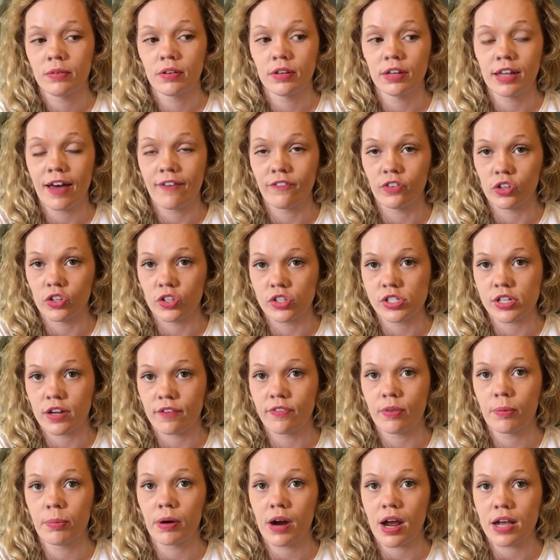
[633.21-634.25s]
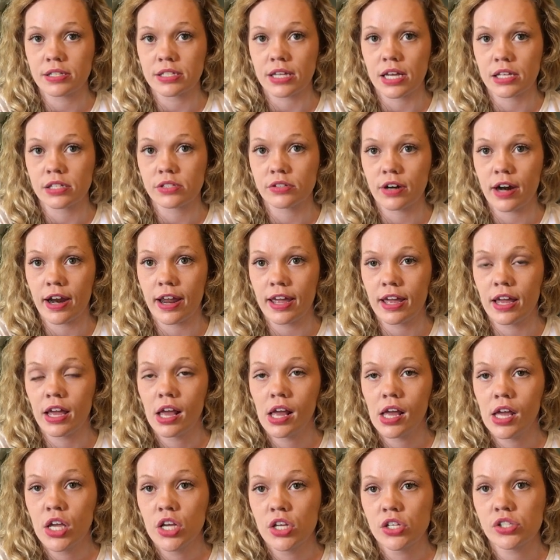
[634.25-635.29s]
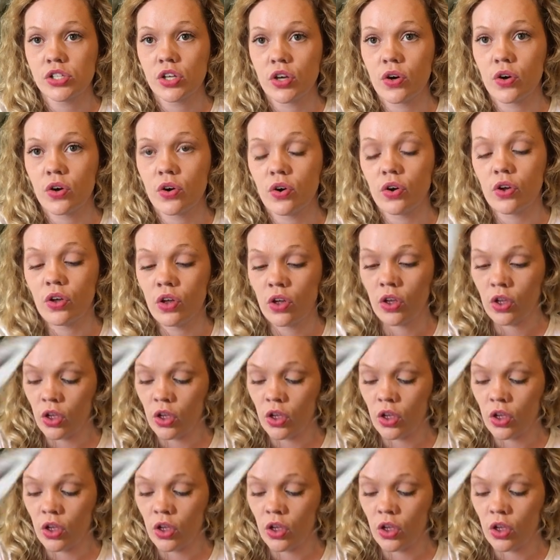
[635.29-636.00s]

levels of the process, right? So